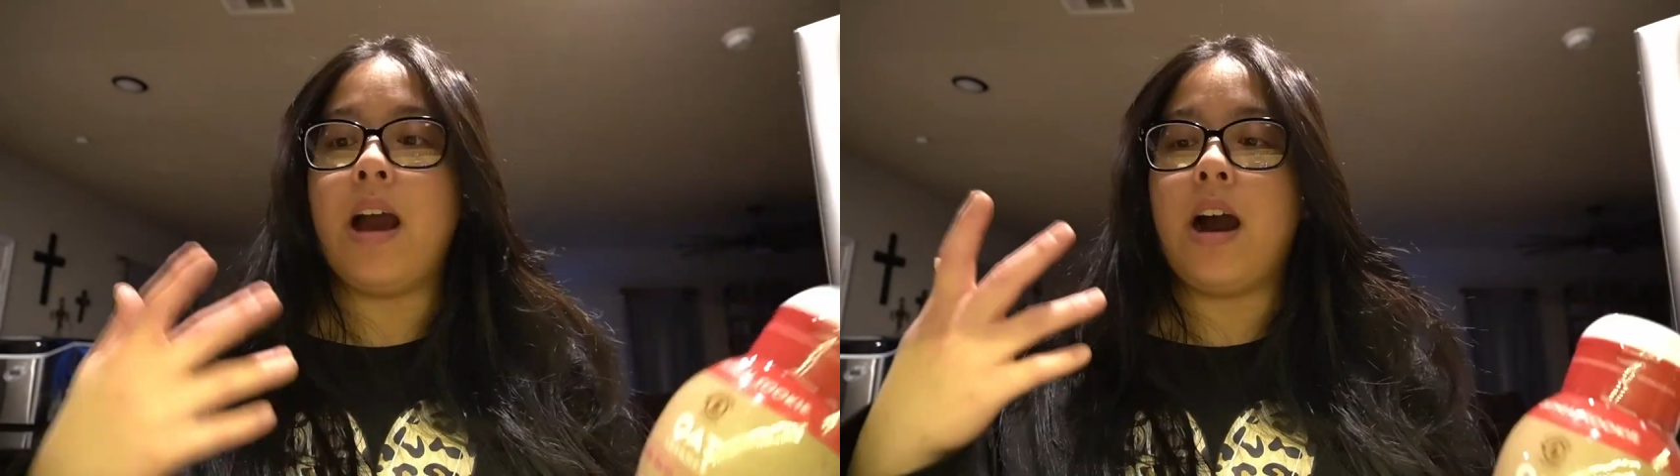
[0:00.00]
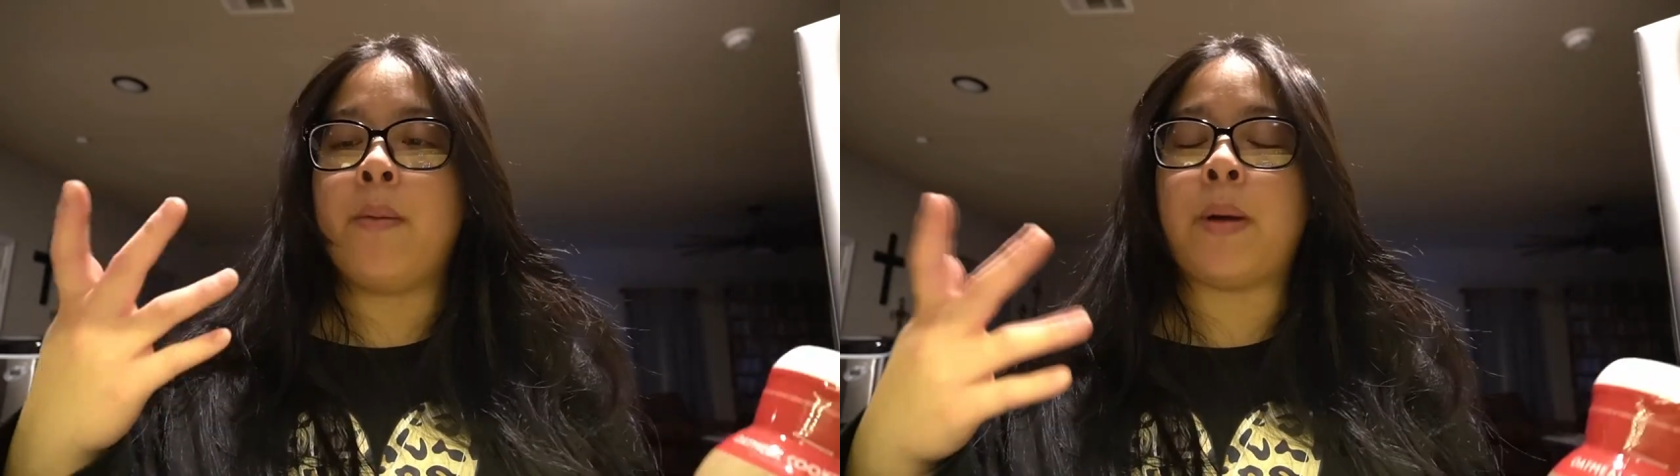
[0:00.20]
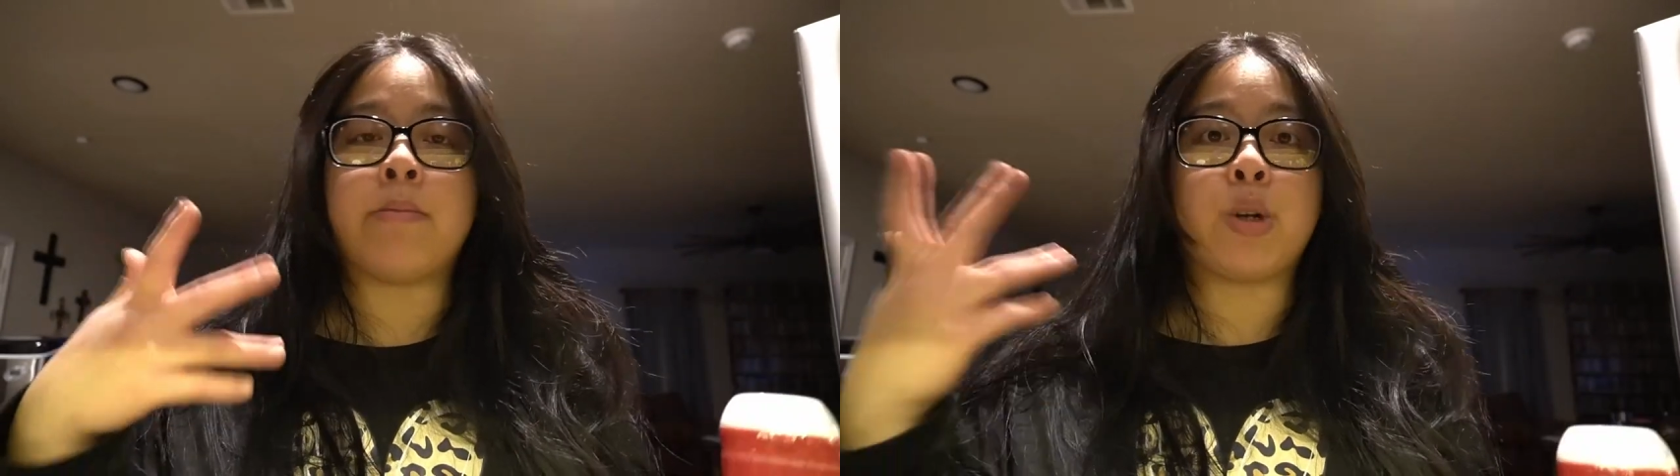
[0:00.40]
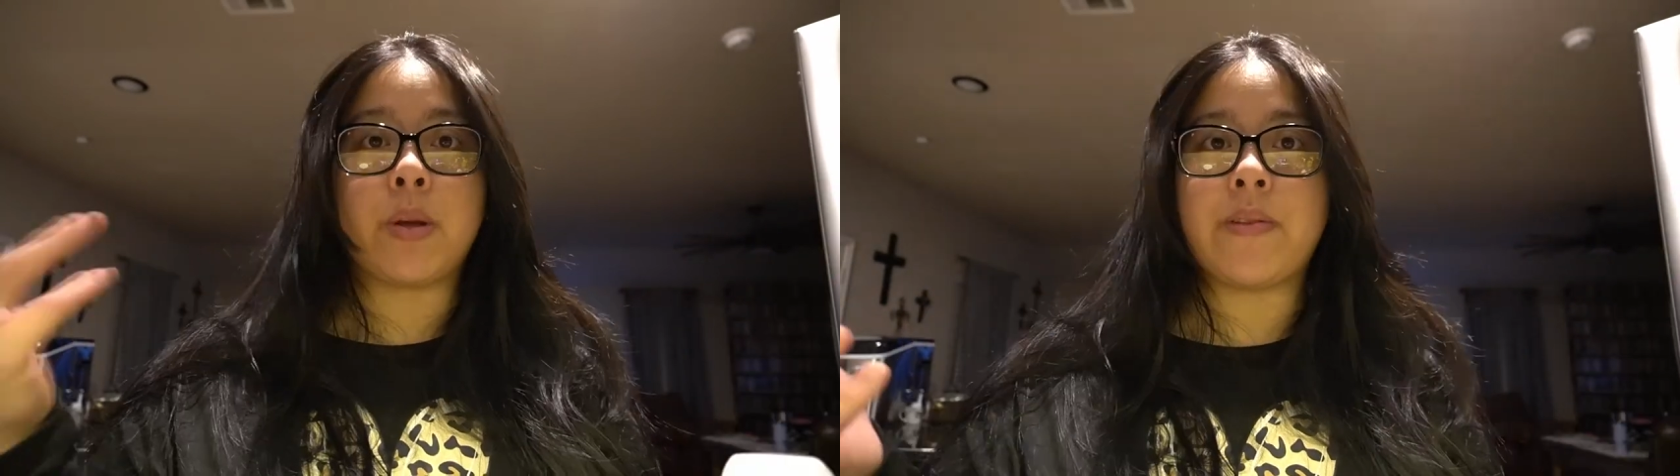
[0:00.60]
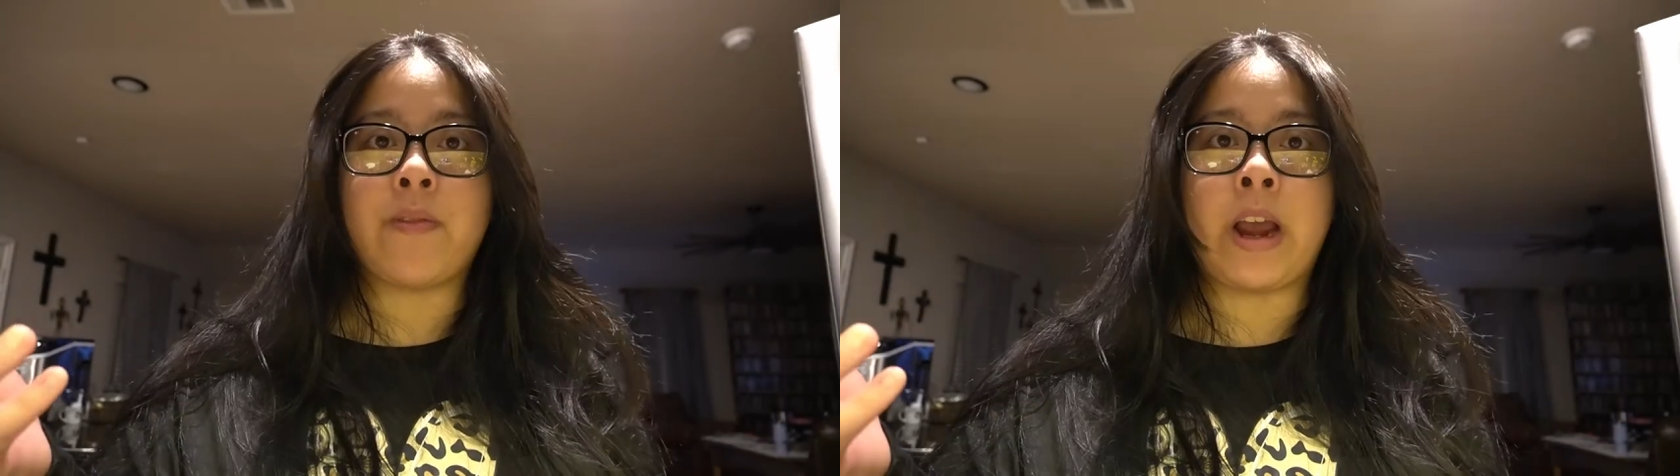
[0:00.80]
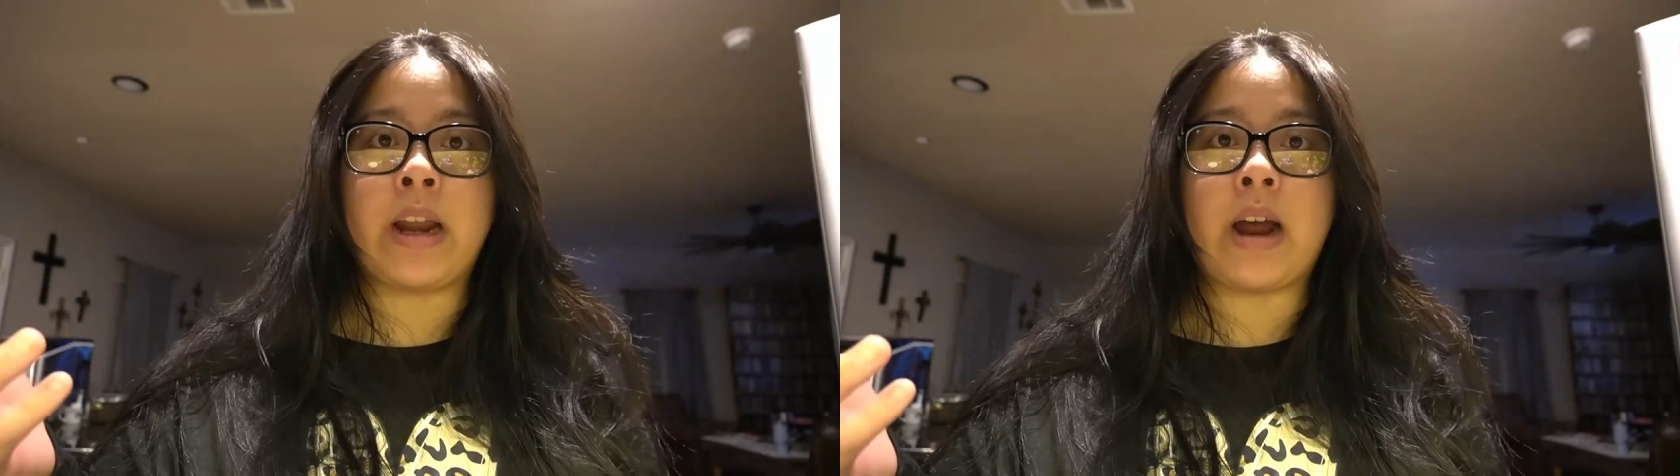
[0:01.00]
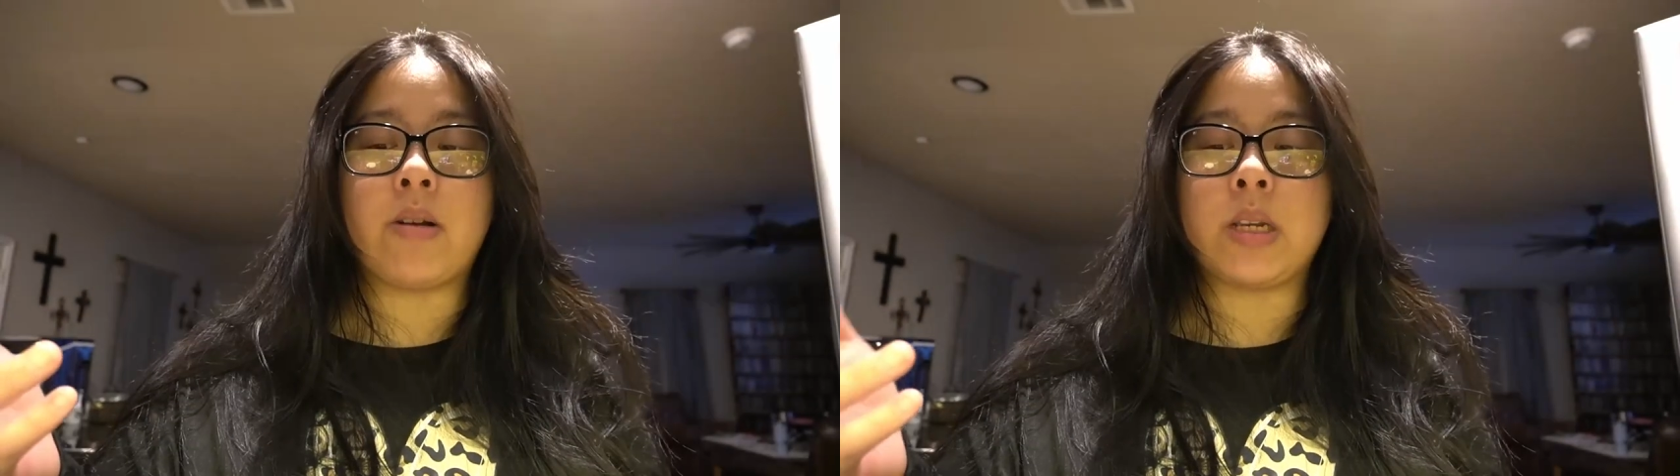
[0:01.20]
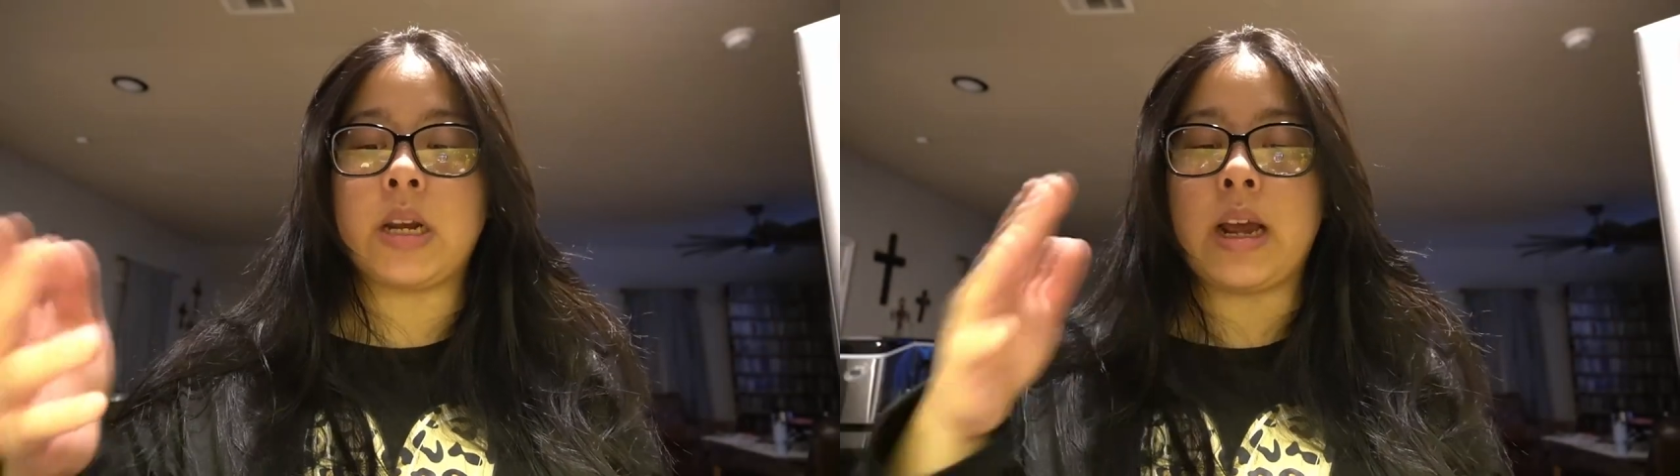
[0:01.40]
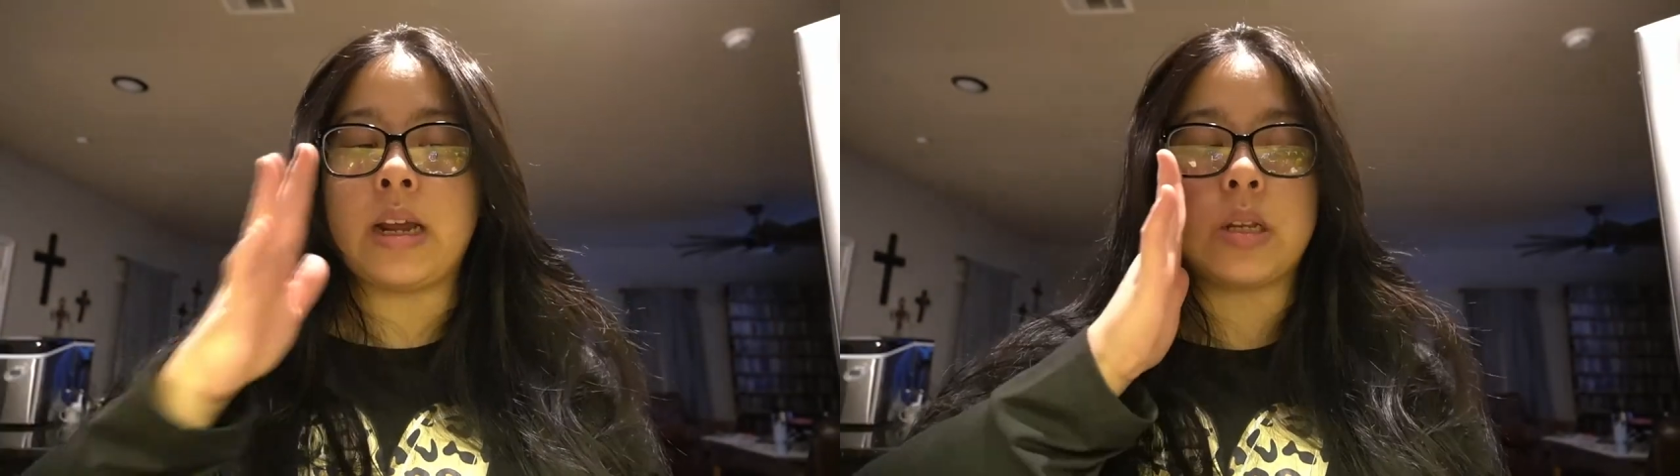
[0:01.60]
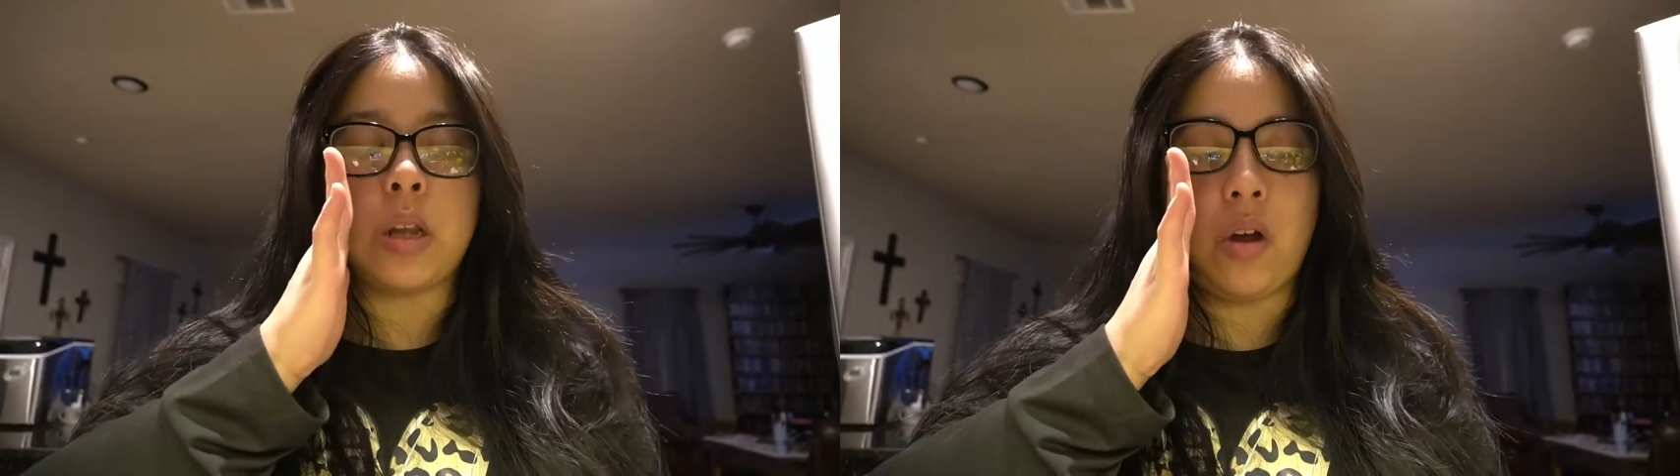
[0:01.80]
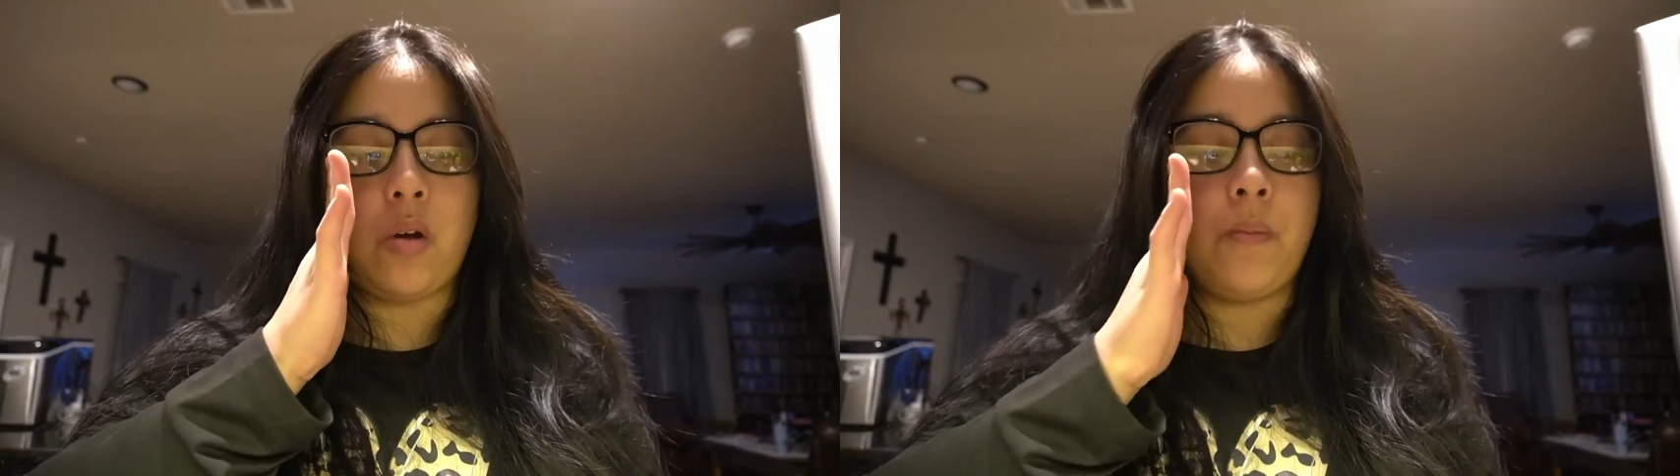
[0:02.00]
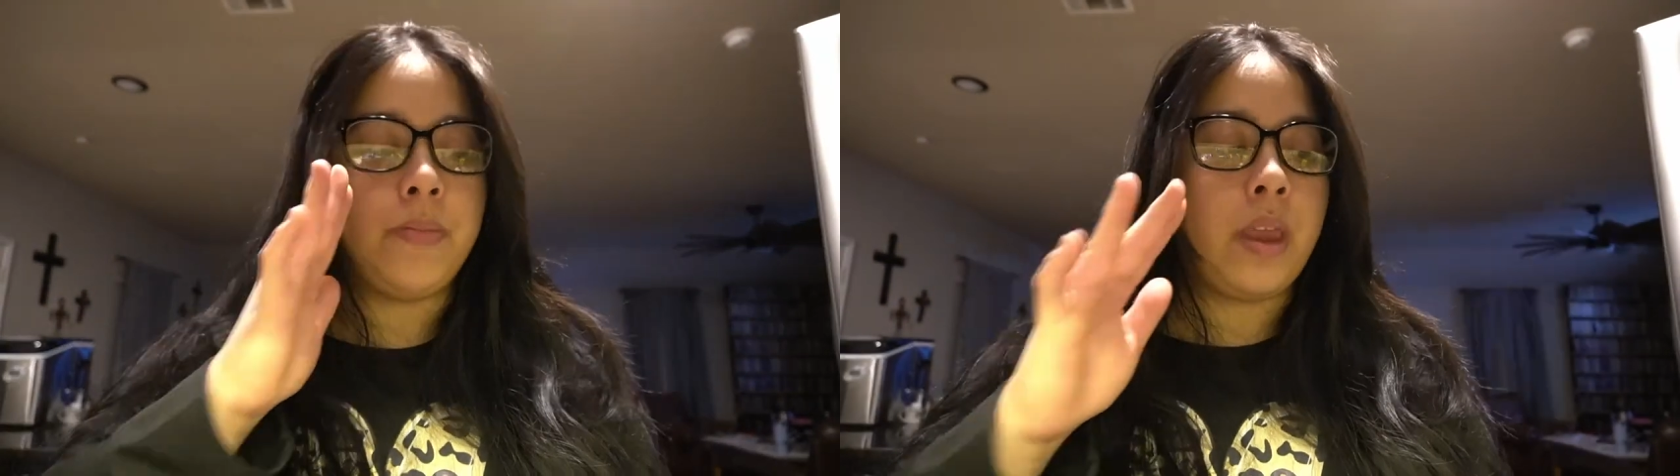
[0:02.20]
Um, I'm streaming for eight hours tonight, so